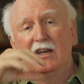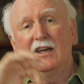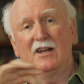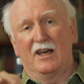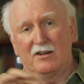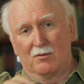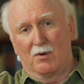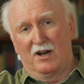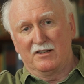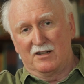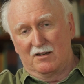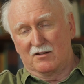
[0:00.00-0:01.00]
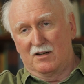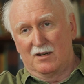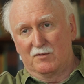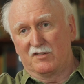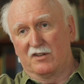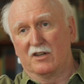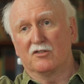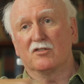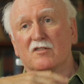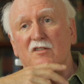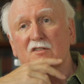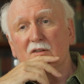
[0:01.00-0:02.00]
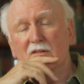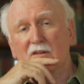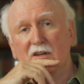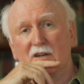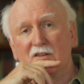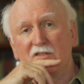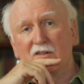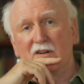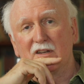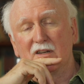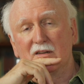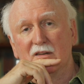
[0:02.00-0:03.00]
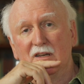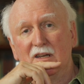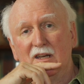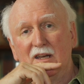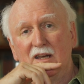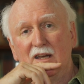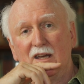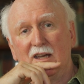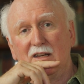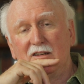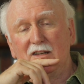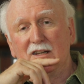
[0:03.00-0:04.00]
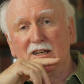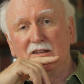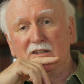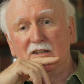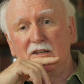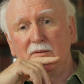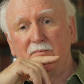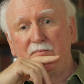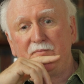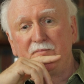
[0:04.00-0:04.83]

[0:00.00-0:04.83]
and had to write down conversations uh, starting in 1818.